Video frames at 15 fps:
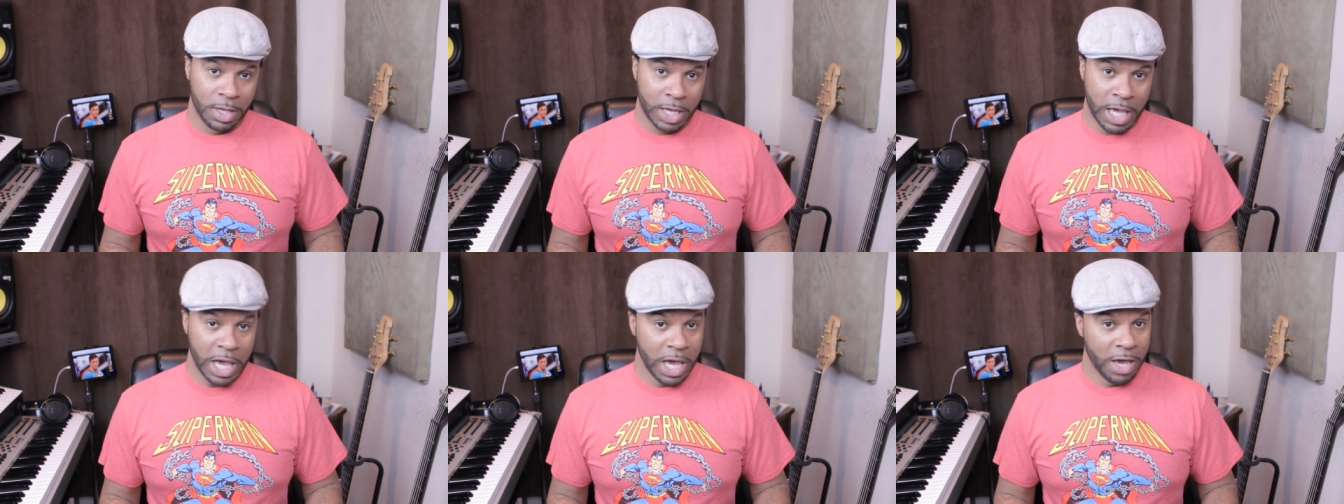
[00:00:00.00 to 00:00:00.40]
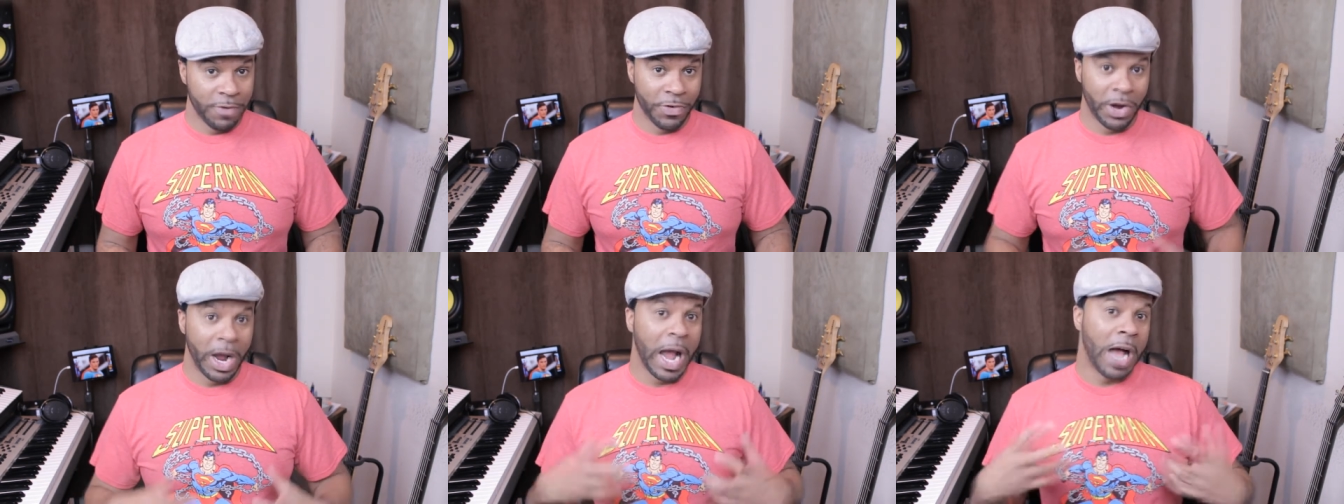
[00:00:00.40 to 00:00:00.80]

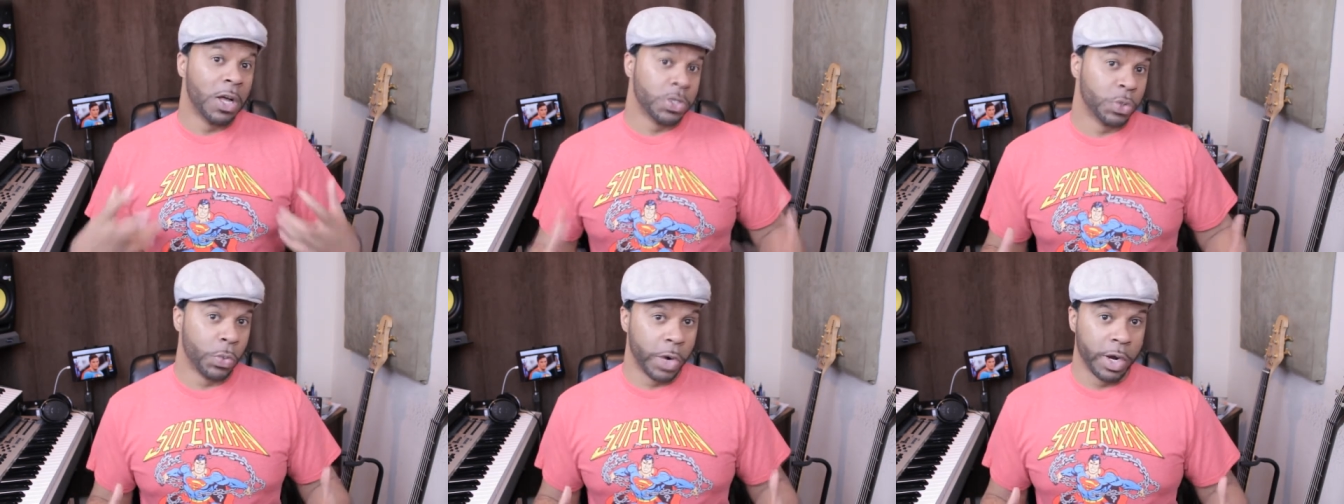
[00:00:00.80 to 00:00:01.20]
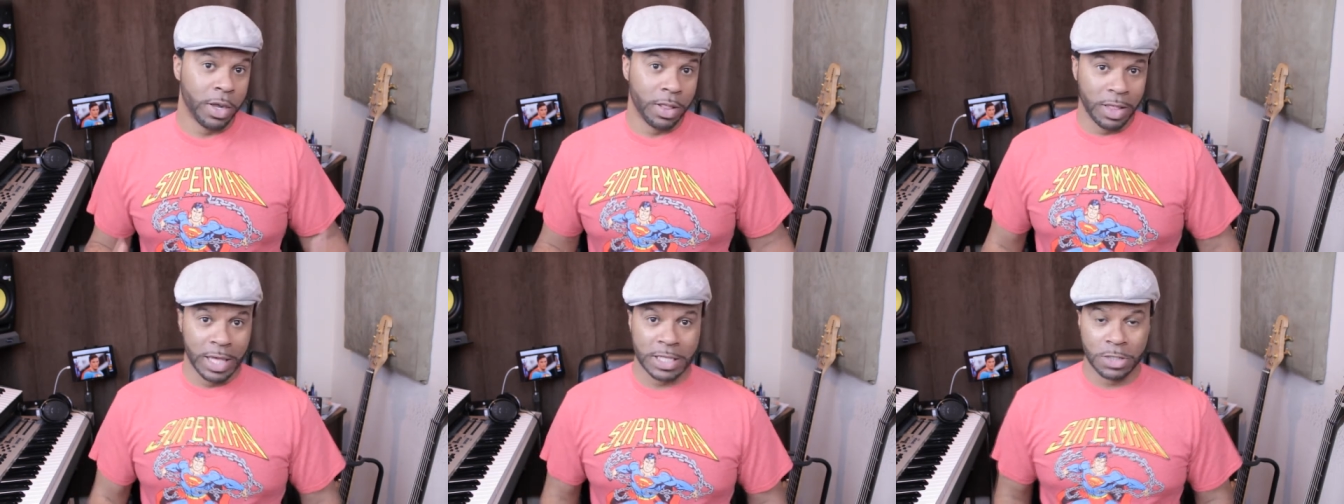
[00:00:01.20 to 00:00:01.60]
cave or house
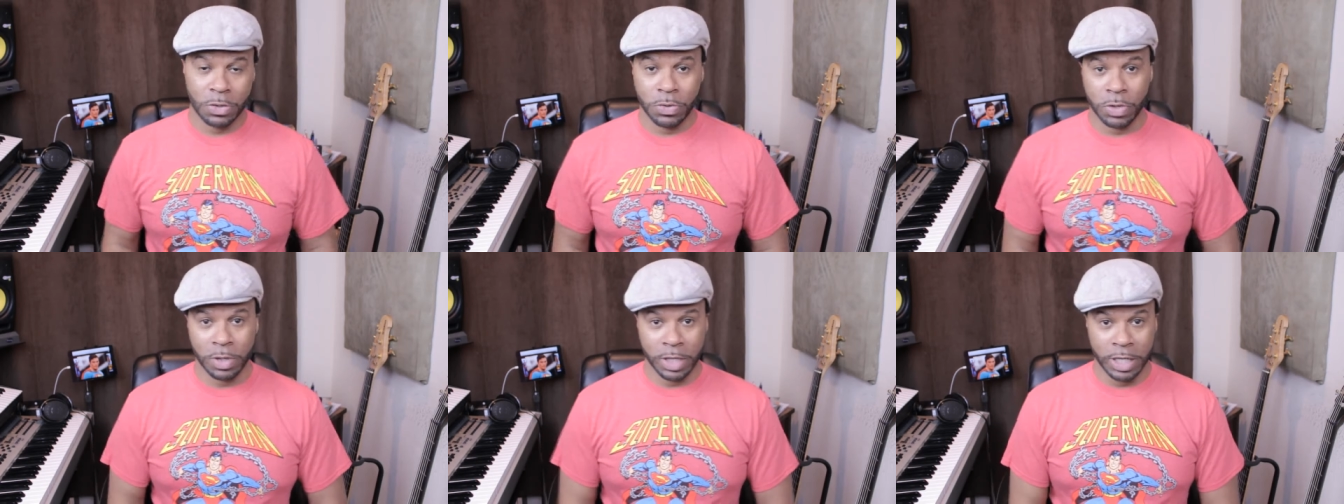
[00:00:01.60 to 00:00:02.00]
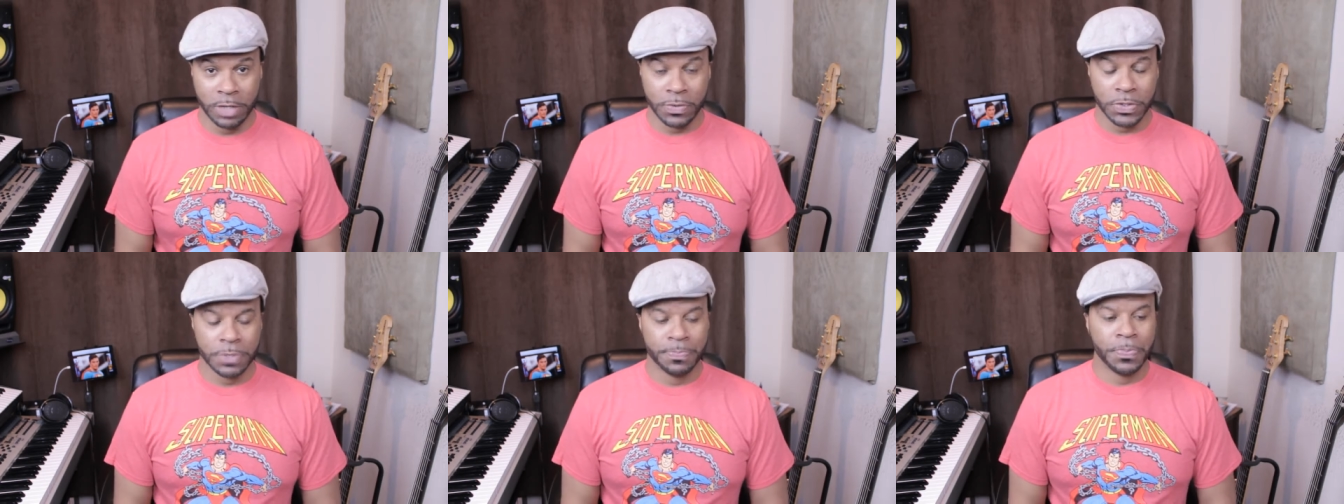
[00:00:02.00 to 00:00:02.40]
where Lex Luthor
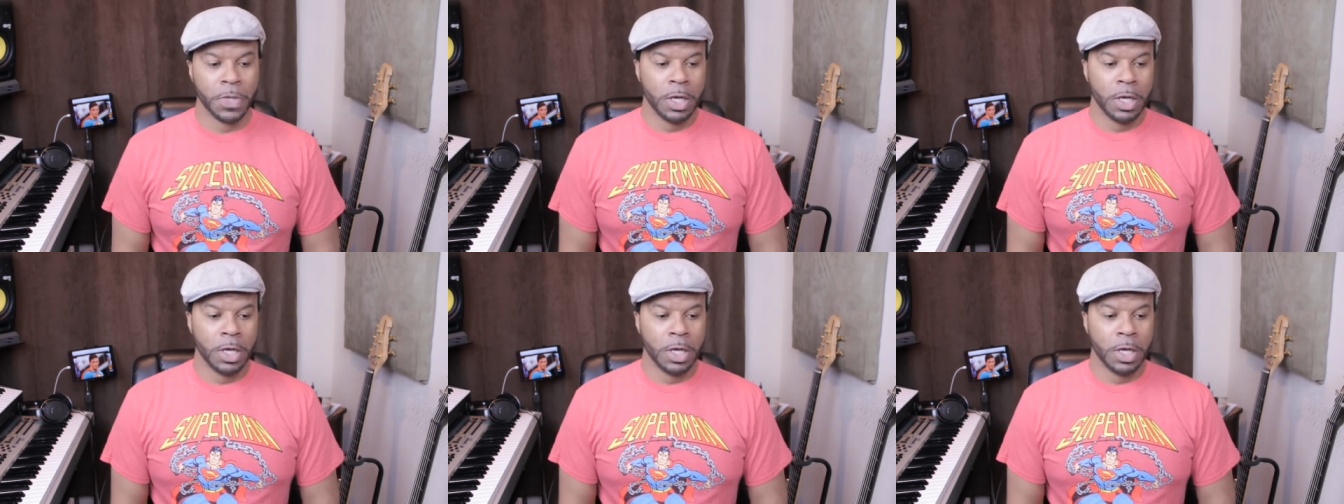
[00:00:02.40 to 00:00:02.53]
lives.